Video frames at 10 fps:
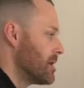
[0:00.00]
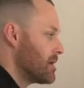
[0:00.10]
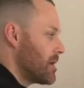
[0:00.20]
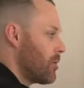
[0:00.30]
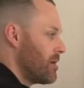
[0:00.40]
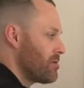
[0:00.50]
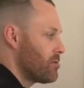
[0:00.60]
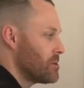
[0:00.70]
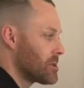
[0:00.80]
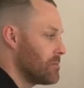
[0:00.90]
Now, I went
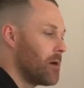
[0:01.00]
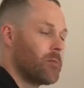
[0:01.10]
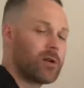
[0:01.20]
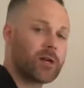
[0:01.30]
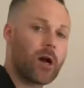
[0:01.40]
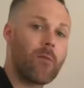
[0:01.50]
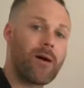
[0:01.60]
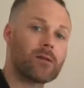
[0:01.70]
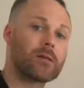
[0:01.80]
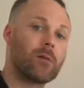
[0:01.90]
through just a moment ago
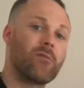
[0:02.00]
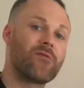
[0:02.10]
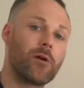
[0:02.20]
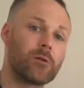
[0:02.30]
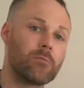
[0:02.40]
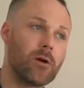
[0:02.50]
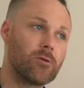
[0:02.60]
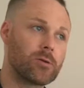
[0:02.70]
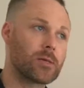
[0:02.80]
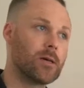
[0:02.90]
about some of those
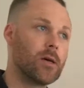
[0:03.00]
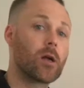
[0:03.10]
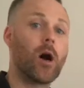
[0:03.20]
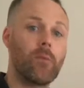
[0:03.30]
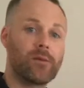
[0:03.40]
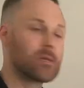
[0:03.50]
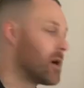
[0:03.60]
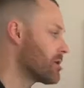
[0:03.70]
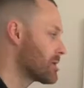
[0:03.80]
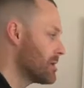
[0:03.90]
most common
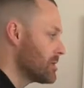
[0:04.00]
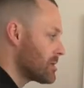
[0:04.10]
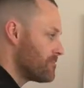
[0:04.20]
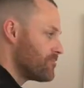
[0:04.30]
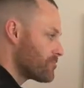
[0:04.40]
toxins,